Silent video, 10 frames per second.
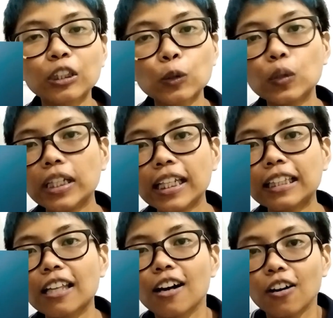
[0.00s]
to
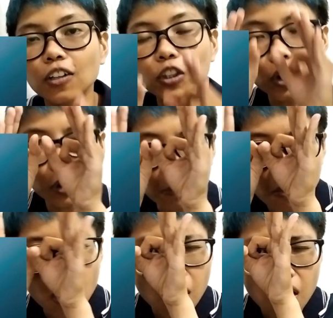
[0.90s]
eat a
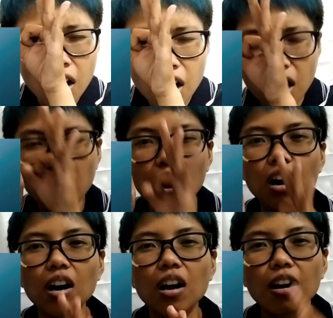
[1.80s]
small